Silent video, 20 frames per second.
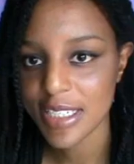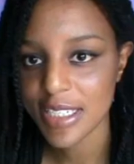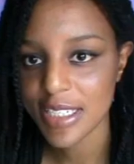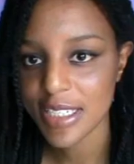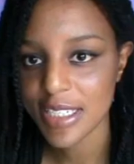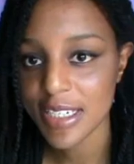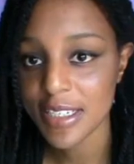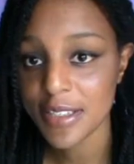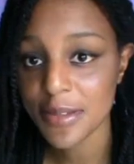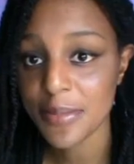We
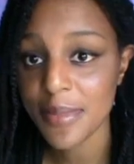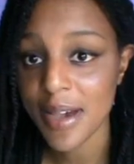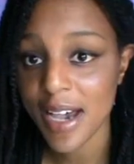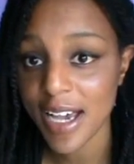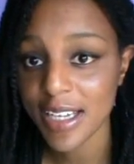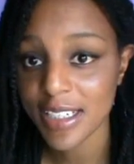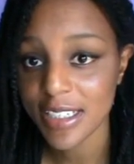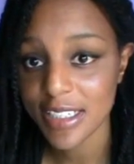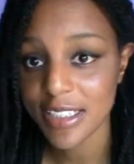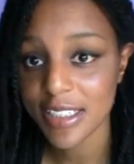see the
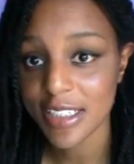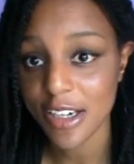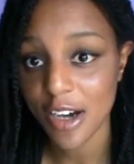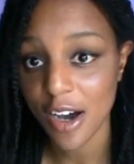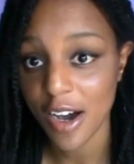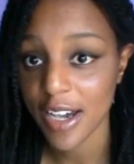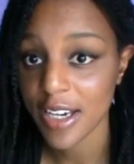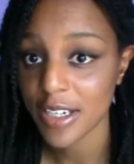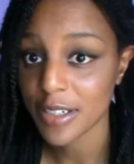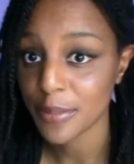man in the
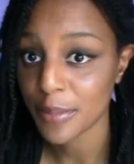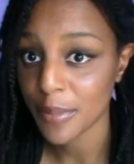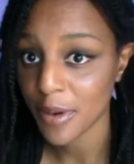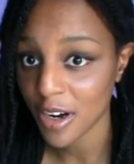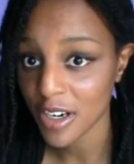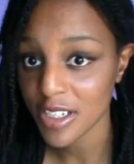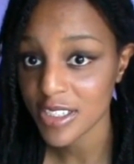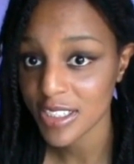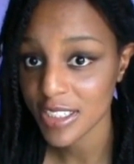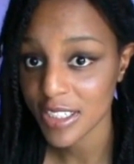iron
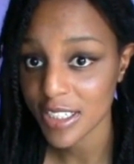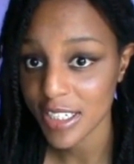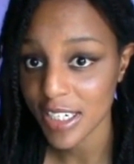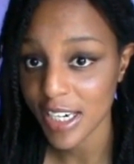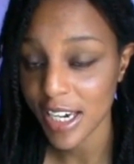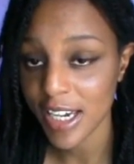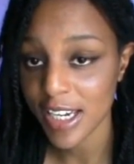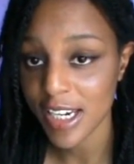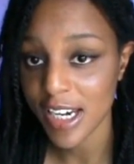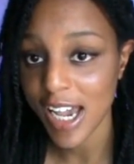mask
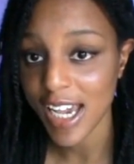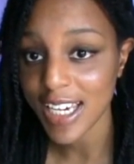again,